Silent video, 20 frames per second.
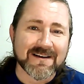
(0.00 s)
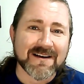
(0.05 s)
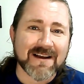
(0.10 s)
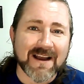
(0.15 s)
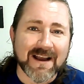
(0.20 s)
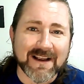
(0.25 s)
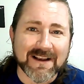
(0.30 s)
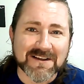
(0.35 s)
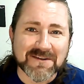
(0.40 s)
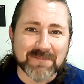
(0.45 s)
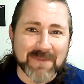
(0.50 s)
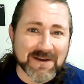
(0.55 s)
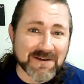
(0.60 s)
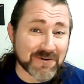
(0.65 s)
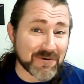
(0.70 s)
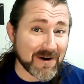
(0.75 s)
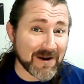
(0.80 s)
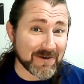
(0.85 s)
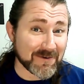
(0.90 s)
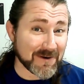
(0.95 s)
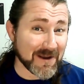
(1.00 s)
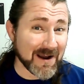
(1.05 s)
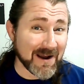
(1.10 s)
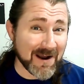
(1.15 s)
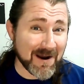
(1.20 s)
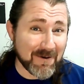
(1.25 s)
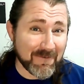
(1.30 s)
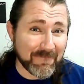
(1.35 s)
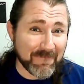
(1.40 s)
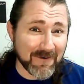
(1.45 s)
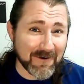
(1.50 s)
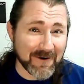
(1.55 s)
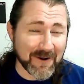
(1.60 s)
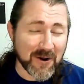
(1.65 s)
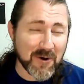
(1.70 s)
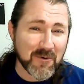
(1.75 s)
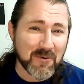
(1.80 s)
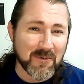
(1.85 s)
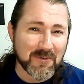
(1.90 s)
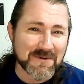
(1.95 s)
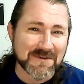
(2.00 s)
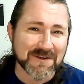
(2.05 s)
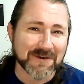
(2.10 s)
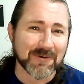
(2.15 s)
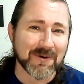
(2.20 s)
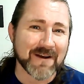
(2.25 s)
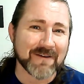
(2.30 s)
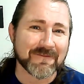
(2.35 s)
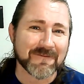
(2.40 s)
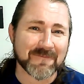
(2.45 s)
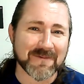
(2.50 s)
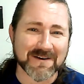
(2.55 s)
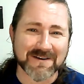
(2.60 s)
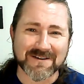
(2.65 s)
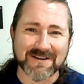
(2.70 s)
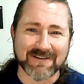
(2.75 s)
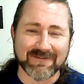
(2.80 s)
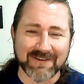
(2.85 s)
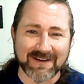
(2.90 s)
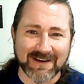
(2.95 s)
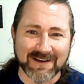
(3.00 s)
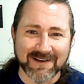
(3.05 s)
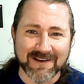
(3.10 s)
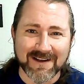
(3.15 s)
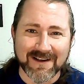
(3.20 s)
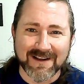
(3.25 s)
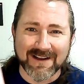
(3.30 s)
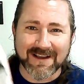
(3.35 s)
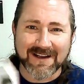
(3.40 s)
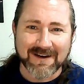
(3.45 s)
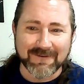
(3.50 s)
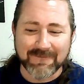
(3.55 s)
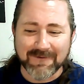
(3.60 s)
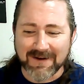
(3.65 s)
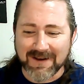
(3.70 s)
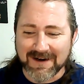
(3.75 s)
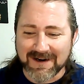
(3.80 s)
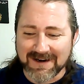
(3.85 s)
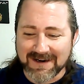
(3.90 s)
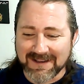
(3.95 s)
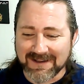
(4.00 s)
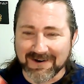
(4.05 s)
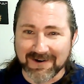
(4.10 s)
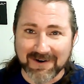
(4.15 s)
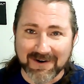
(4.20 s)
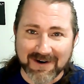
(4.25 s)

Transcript: I guess, measure out how far you sit away from your TV and if you're going to need it or